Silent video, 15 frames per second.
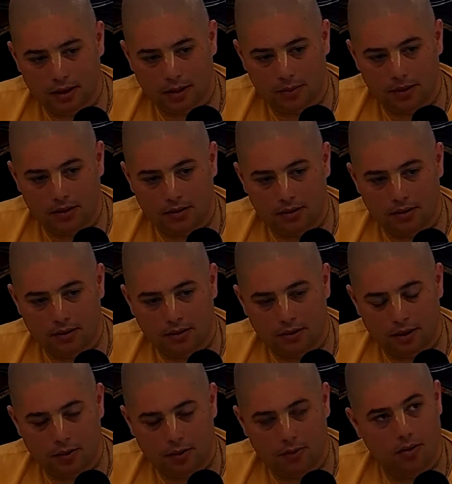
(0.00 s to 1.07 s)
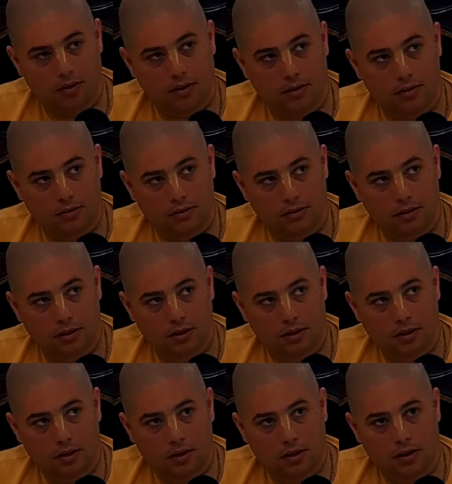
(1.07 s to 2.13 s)
I mean, therefore, there's,
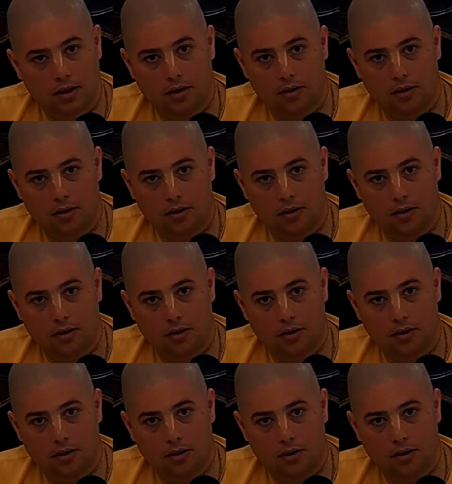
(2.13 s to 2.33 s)
you